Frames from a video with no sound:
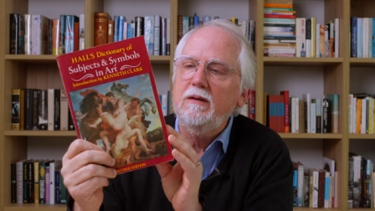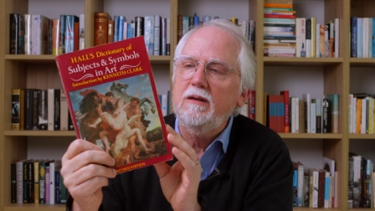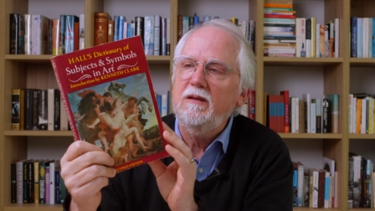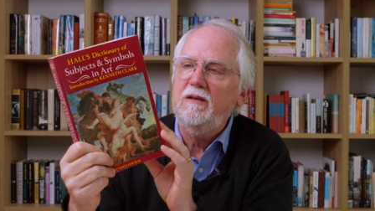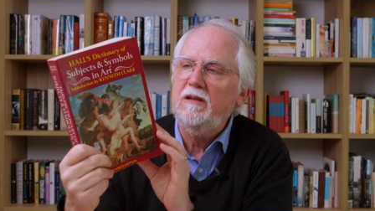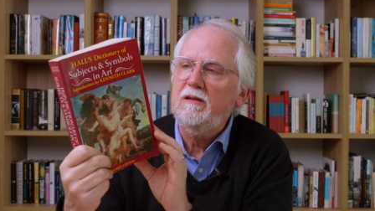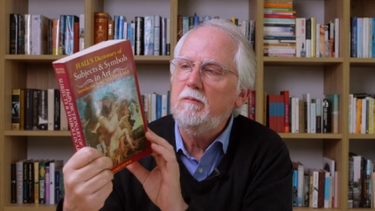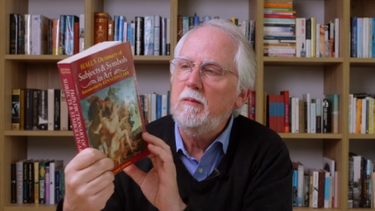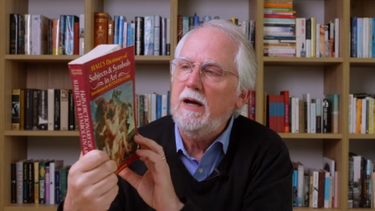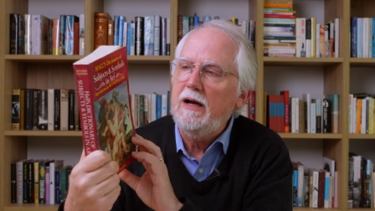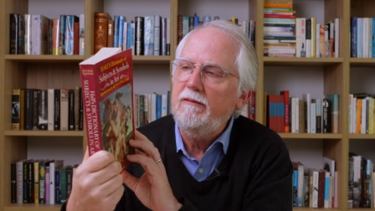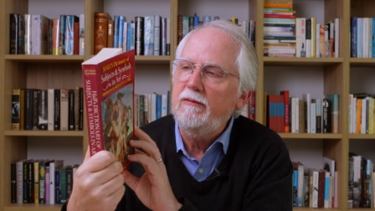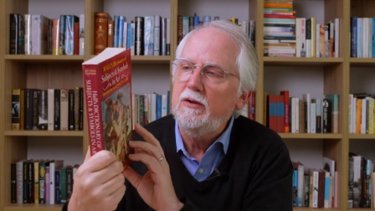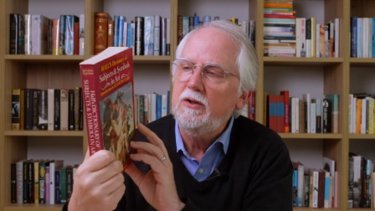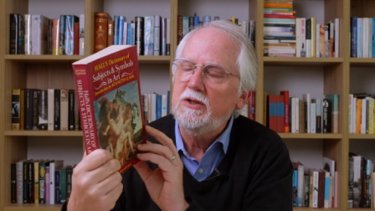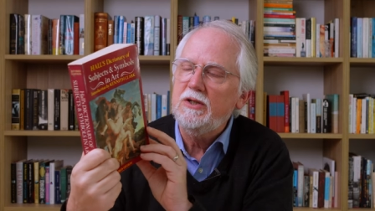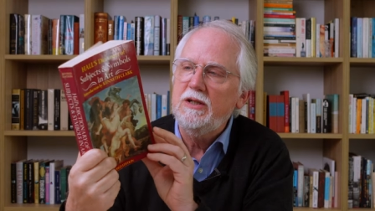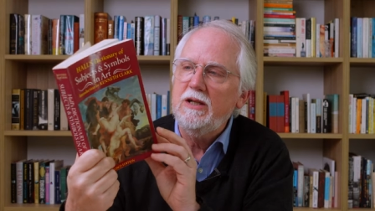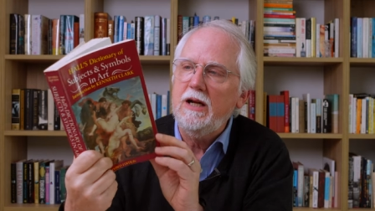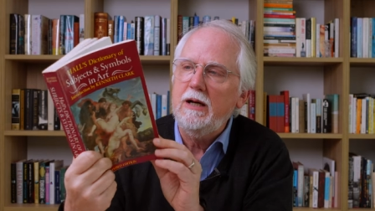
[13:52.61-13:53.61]
This is my
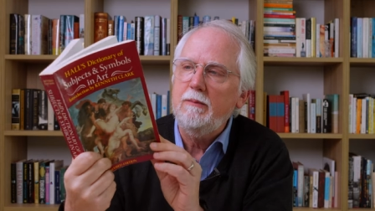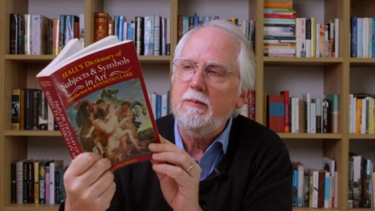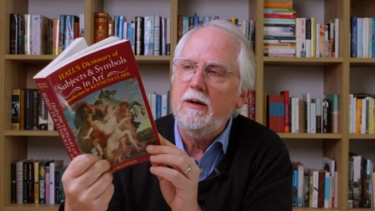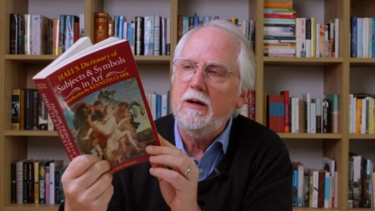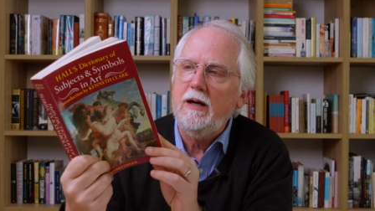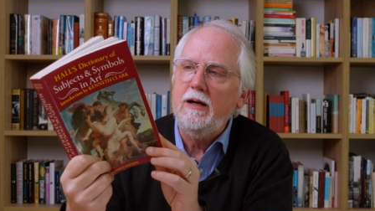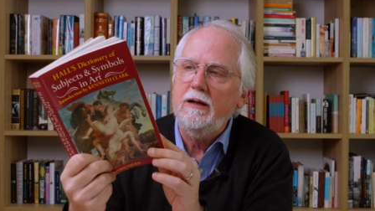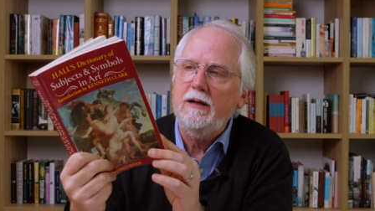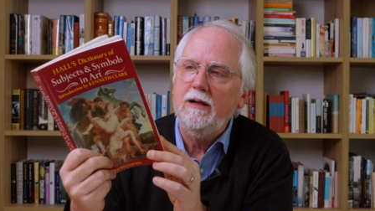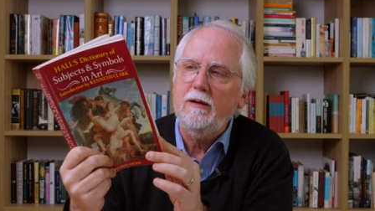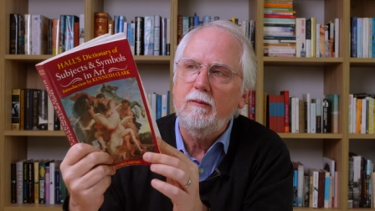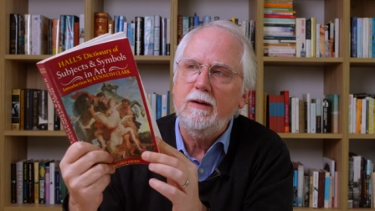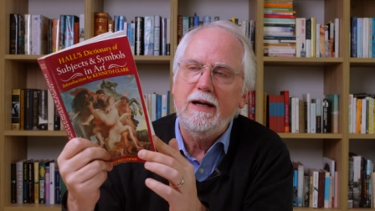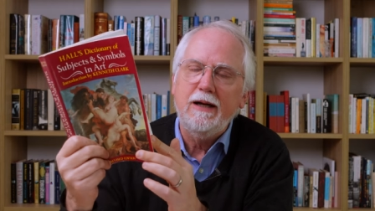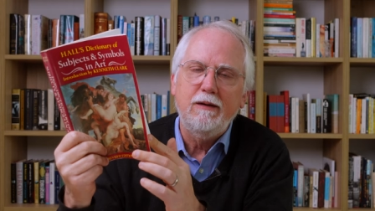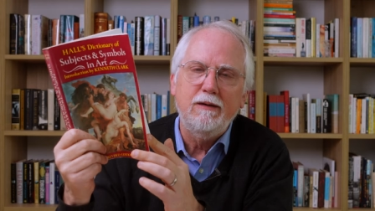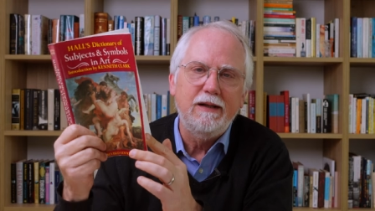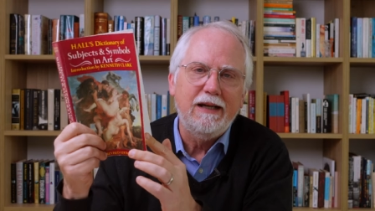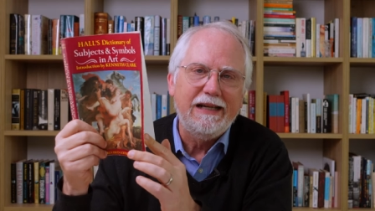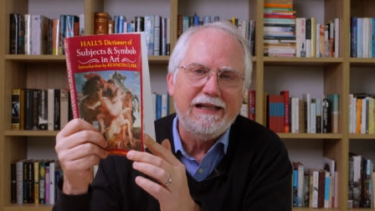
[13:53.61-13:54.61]
version I bought
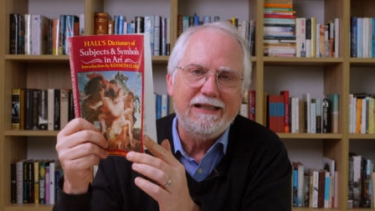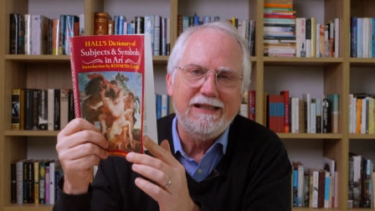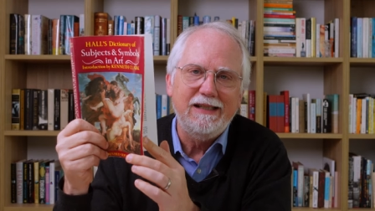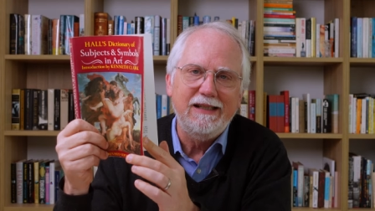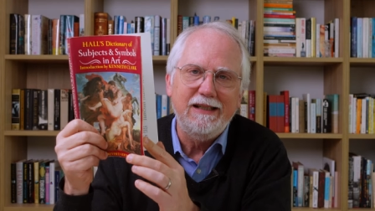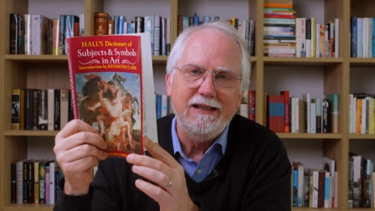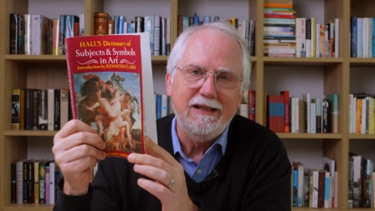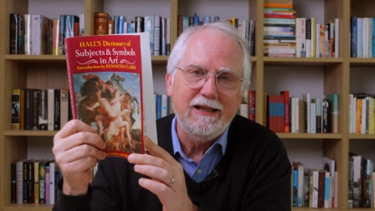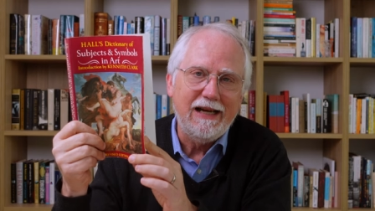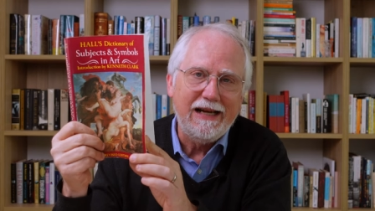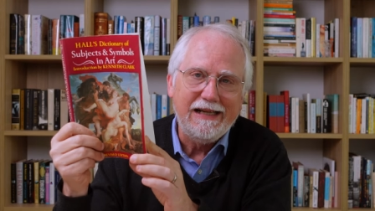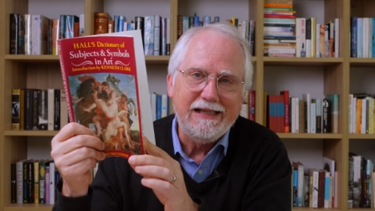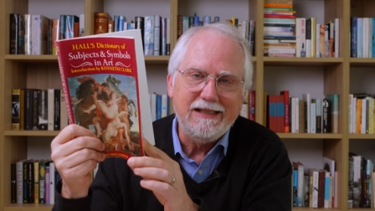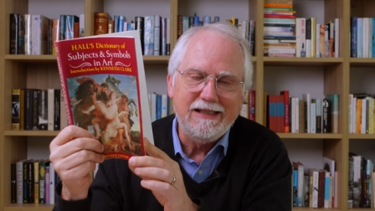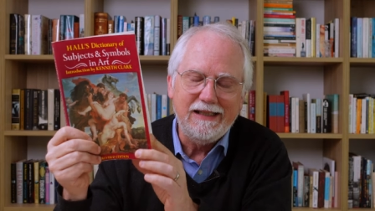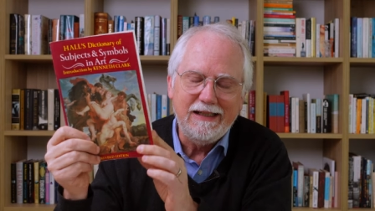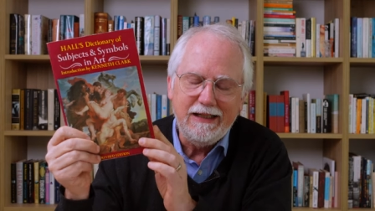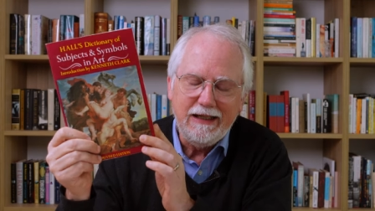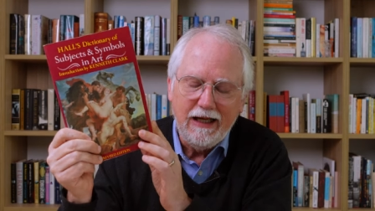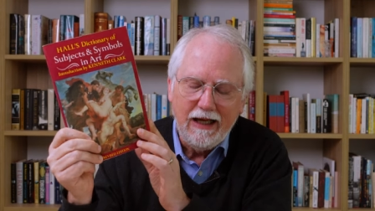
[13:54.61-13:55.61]
around
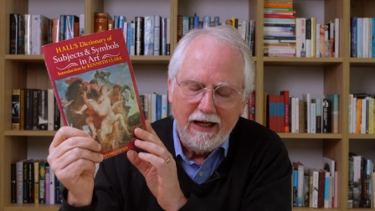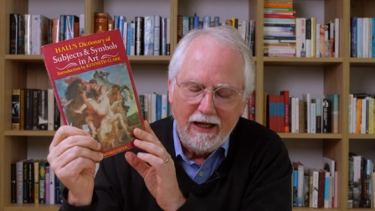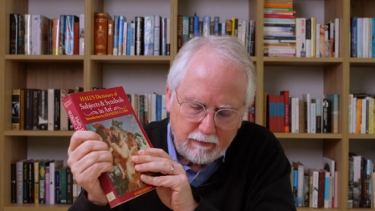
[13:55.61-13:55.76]
1990.